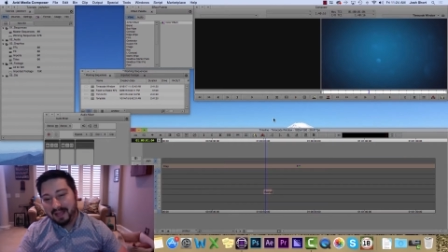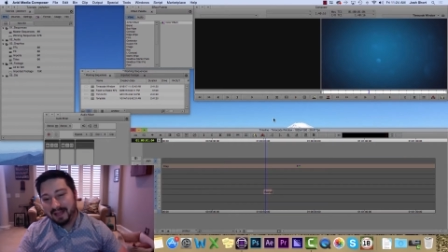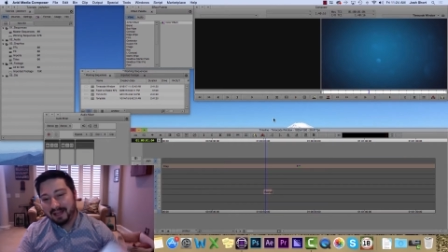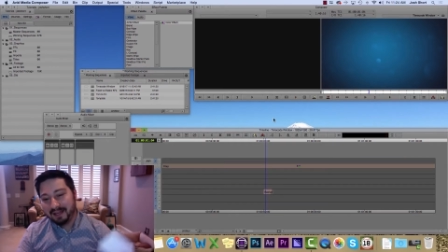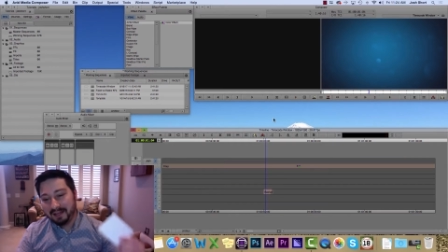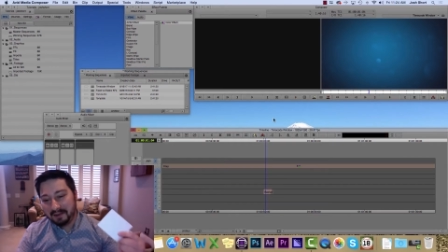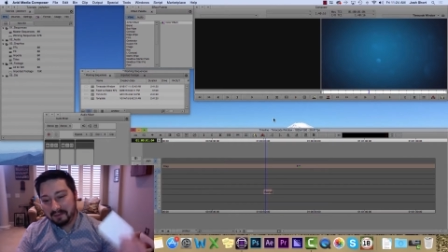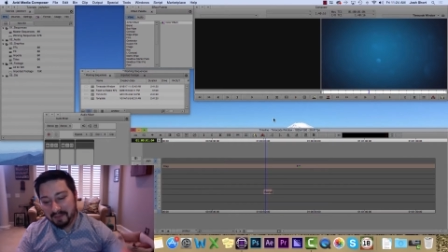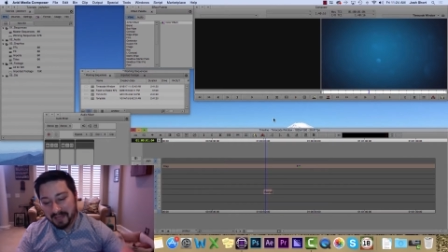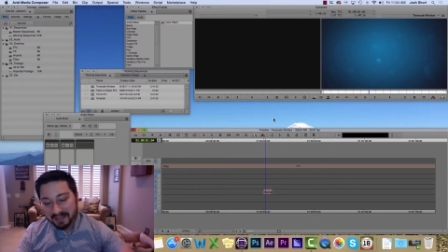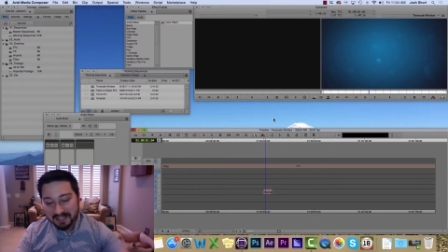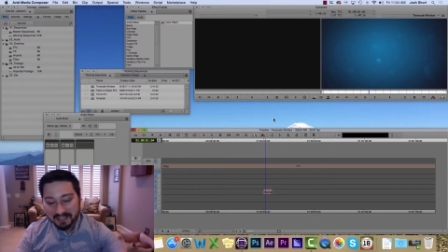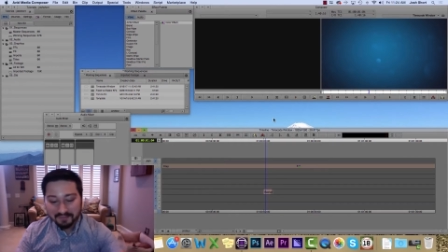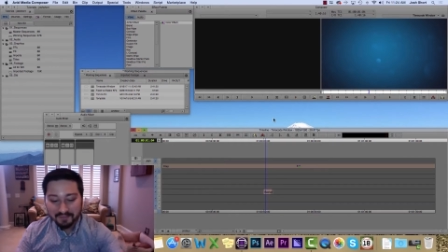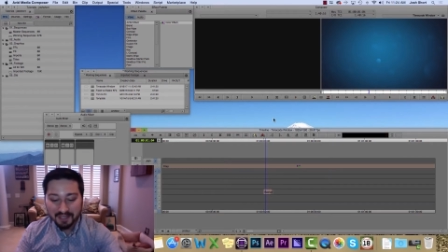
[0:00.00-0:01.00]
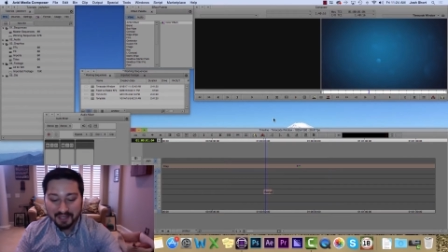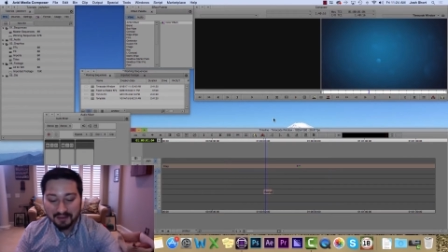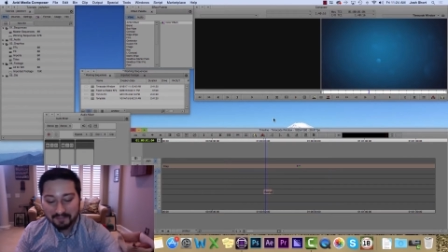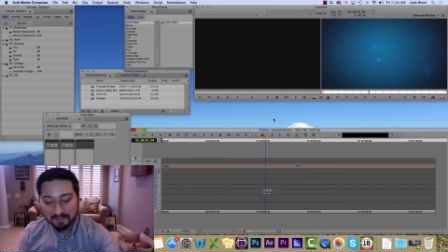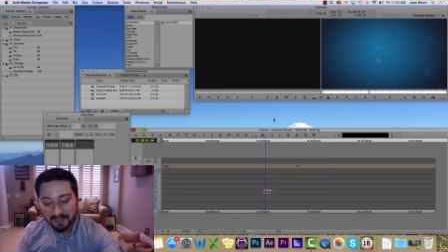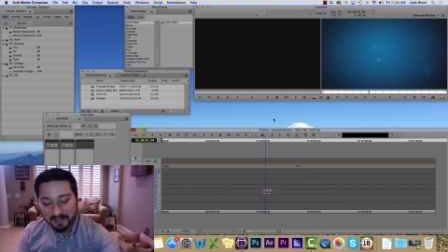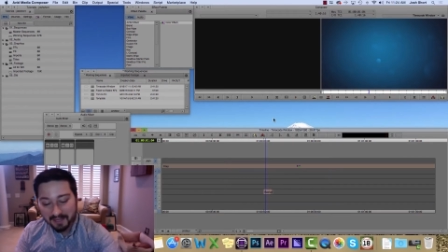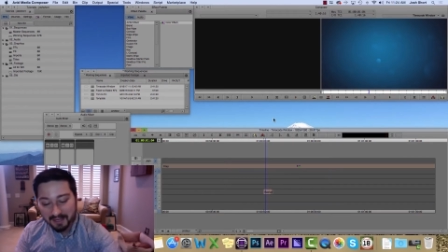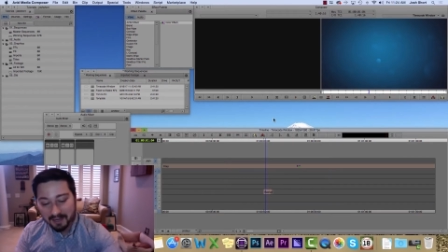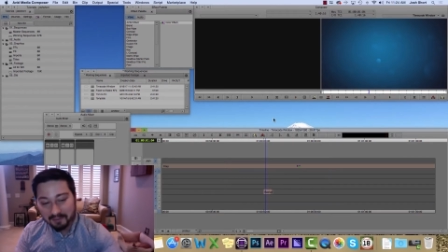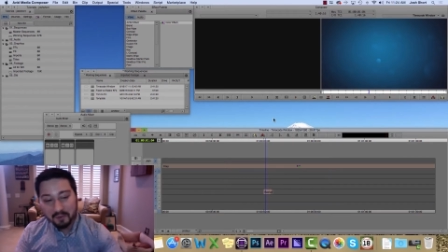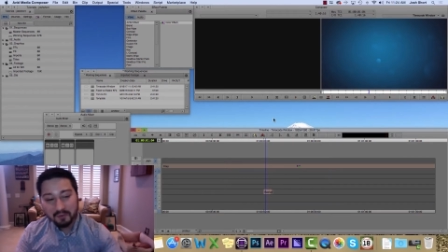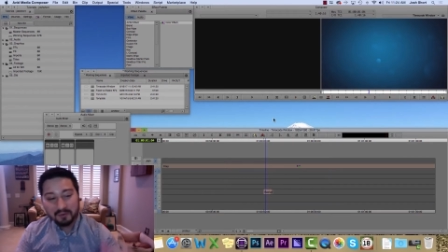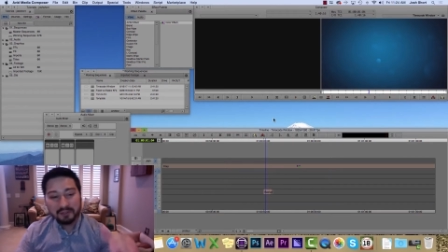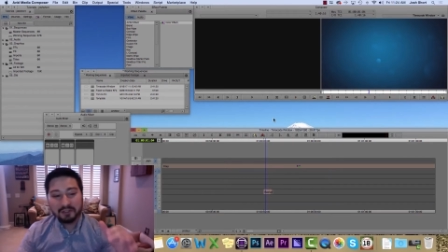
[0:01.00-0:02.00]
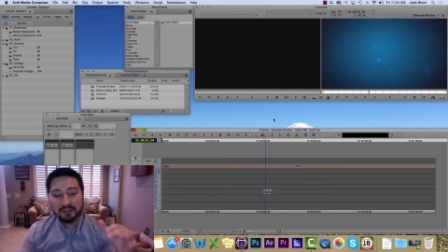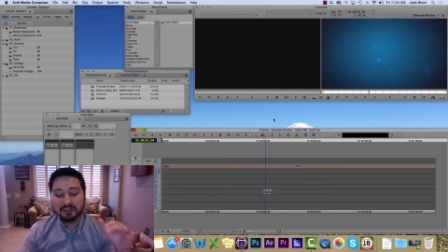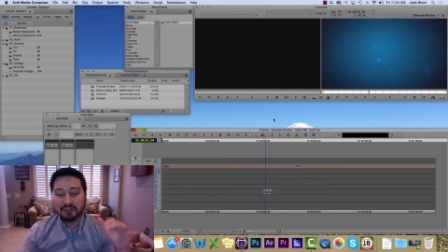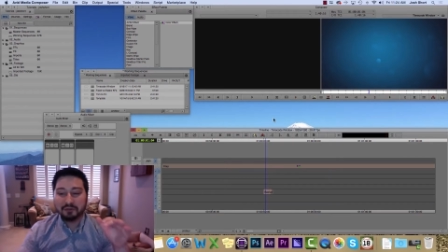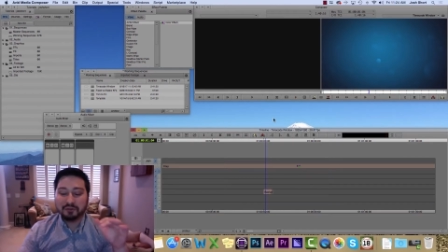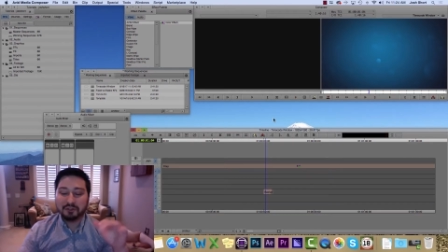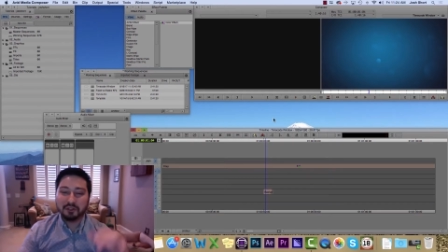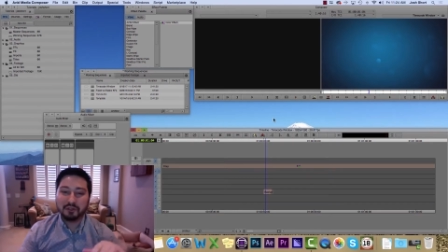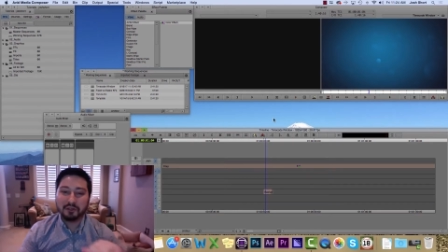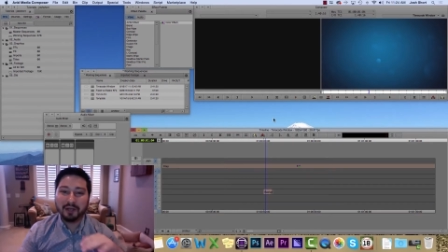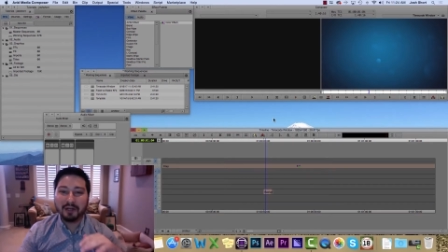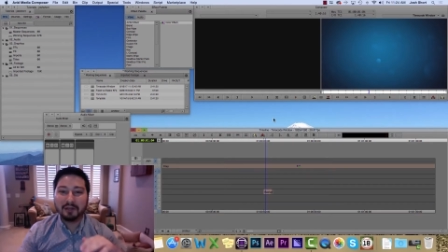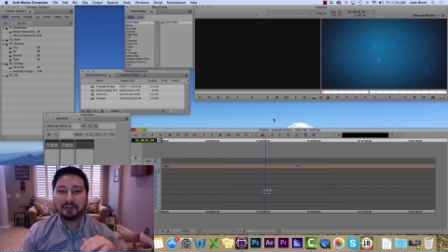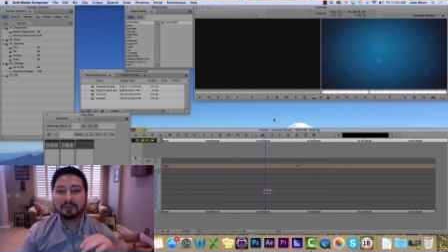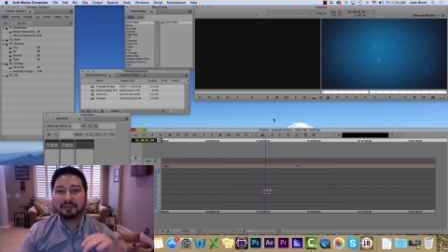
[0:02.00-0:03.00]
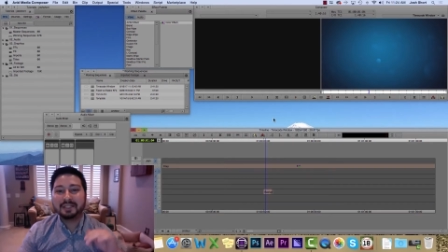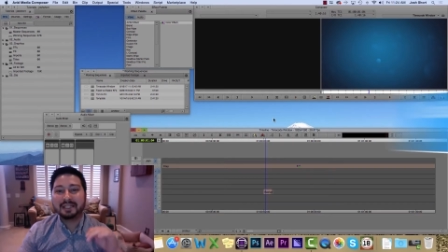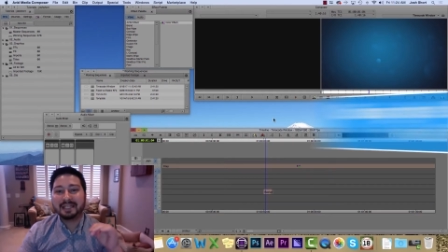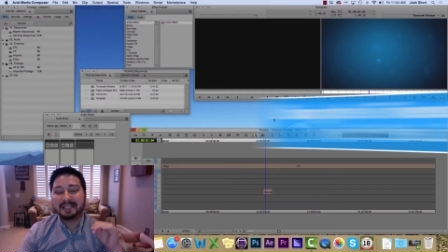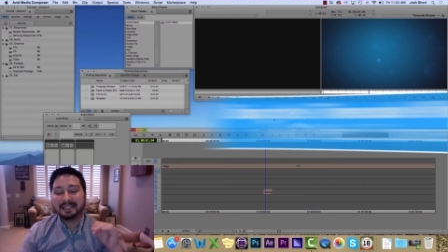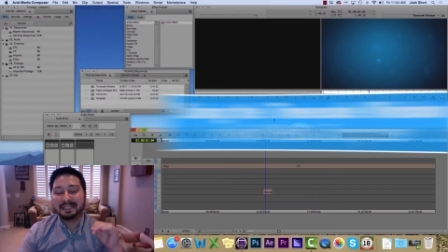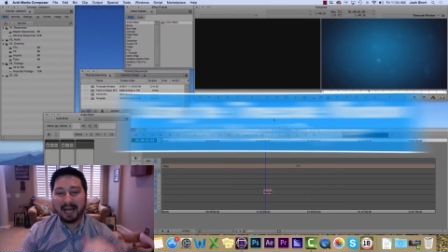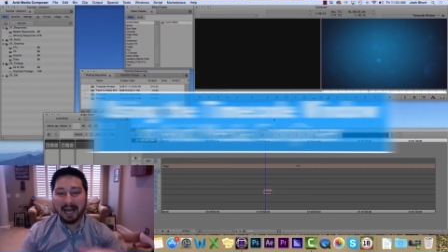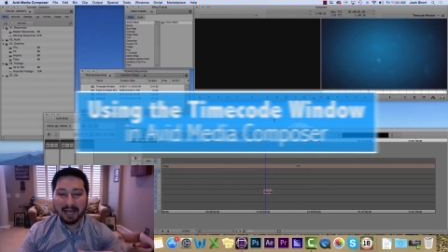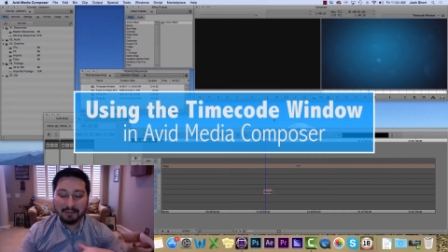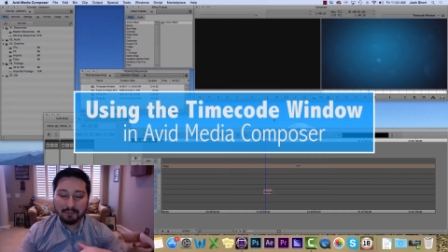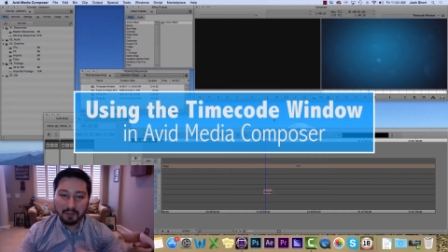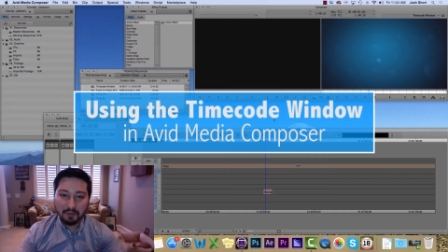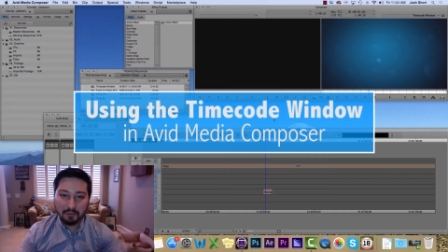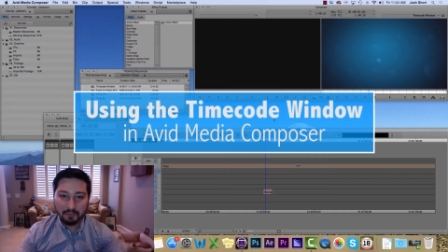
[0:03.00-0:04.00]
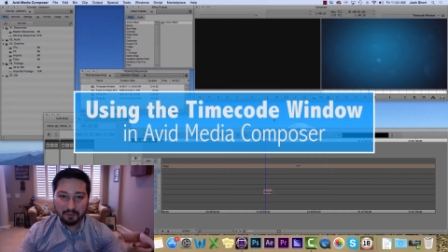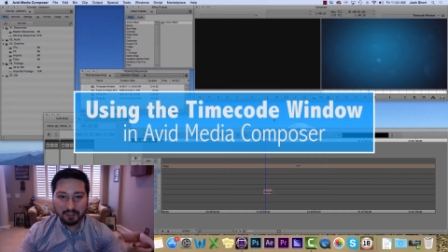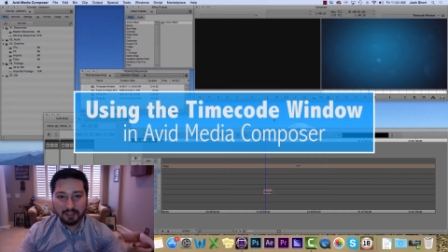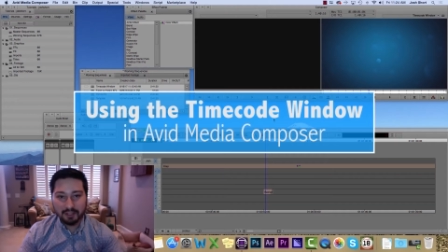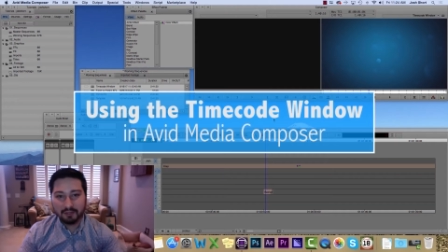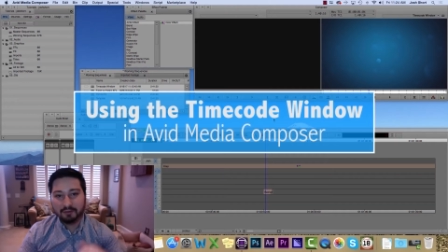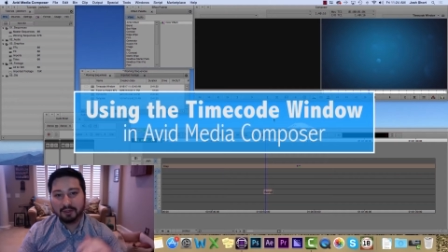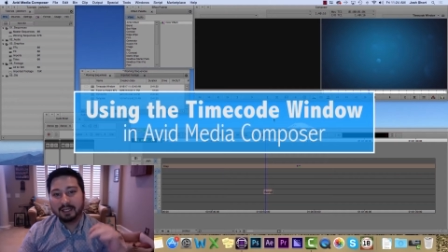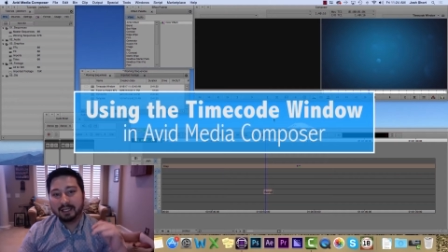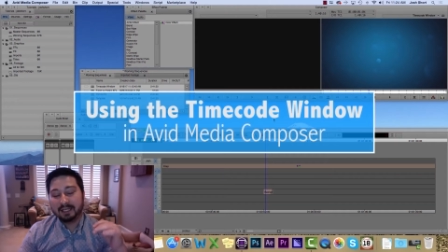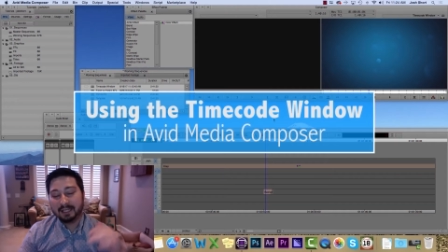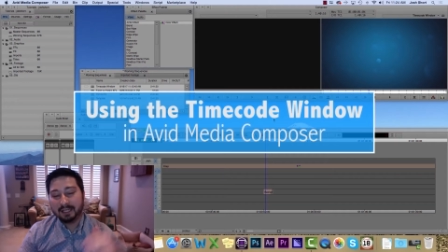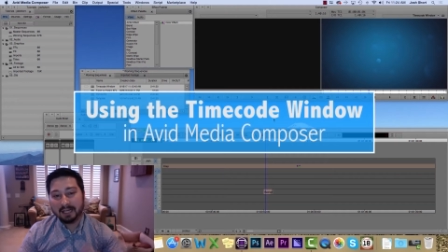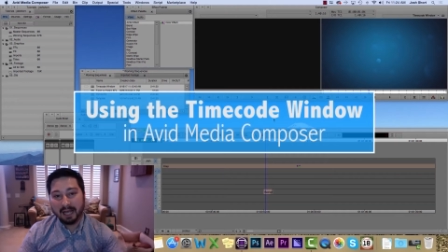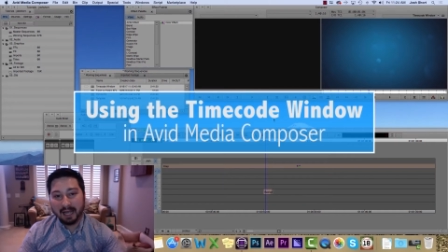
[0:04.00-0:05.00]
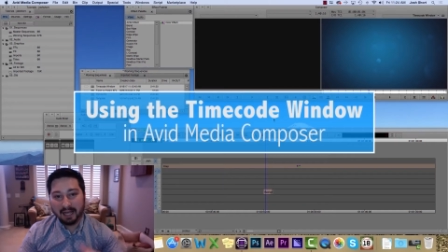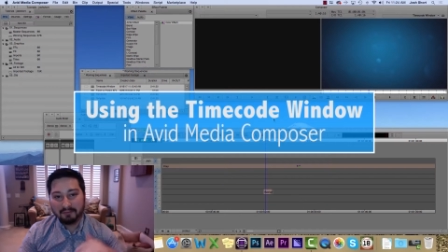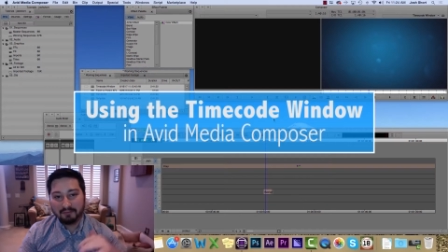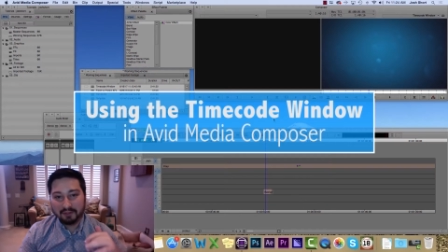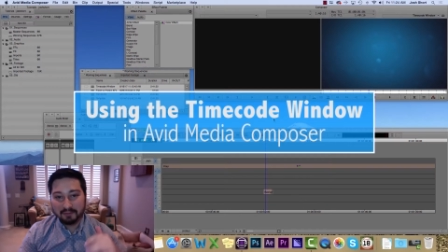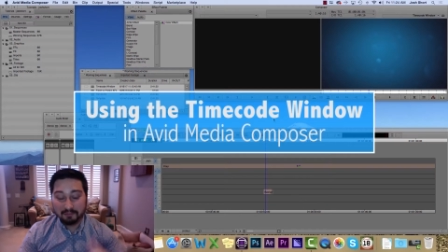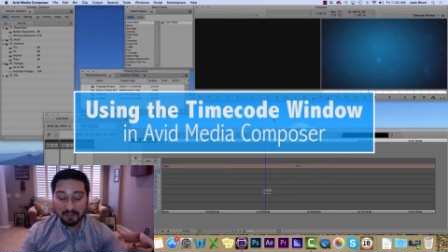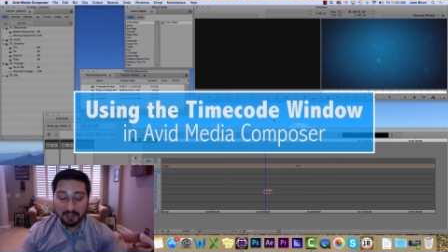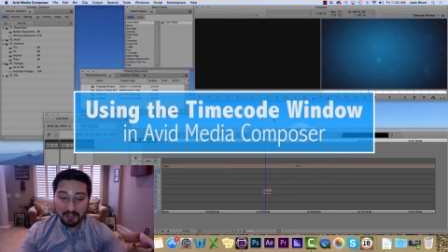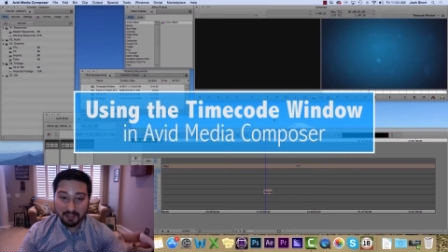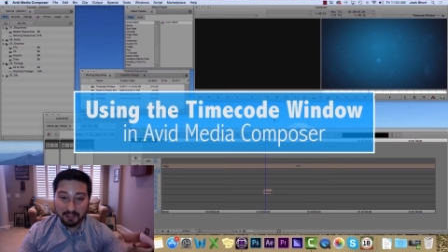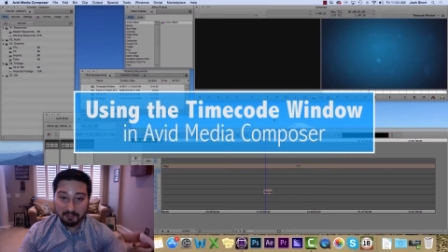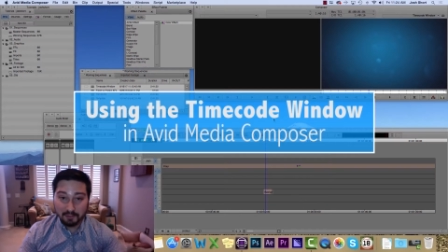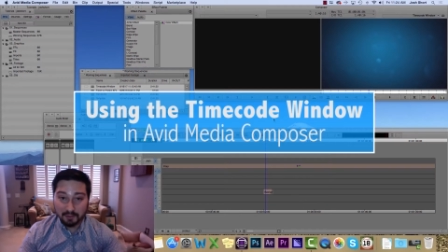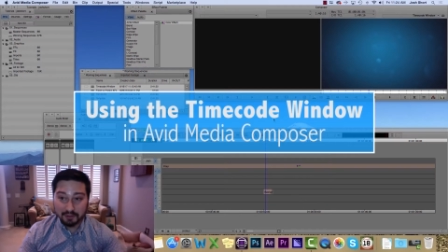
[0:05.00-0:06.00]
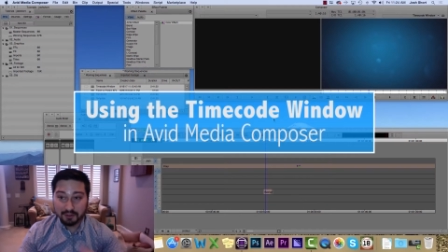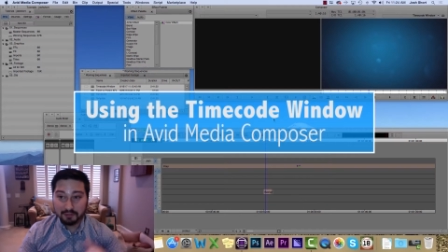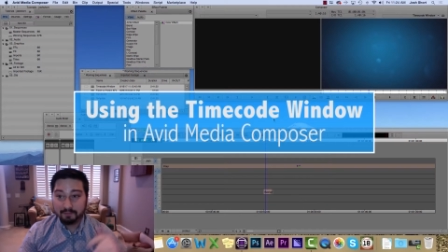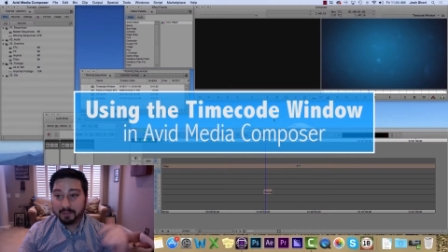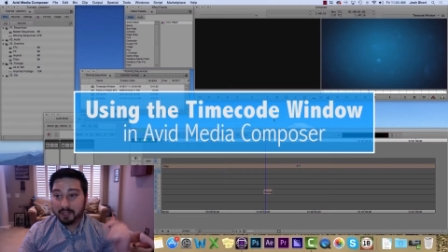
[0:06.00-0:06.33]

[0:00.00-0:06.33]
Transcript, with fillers: Um, in this video, uh, I'm going to show you how to use the timecode window in Avid Media Composer.